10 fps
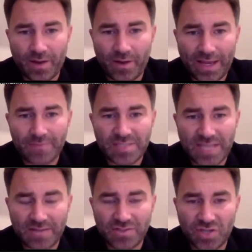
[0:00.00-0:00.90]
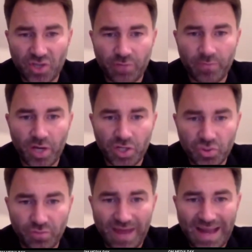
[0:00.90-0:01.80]
It comes down to the
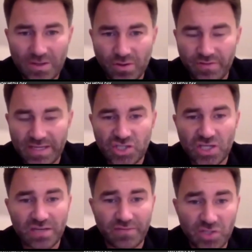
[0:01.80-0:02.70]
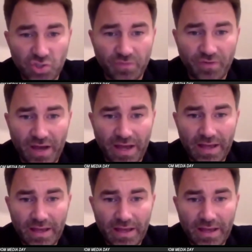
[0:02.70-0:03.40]
commercial value of each individual fight.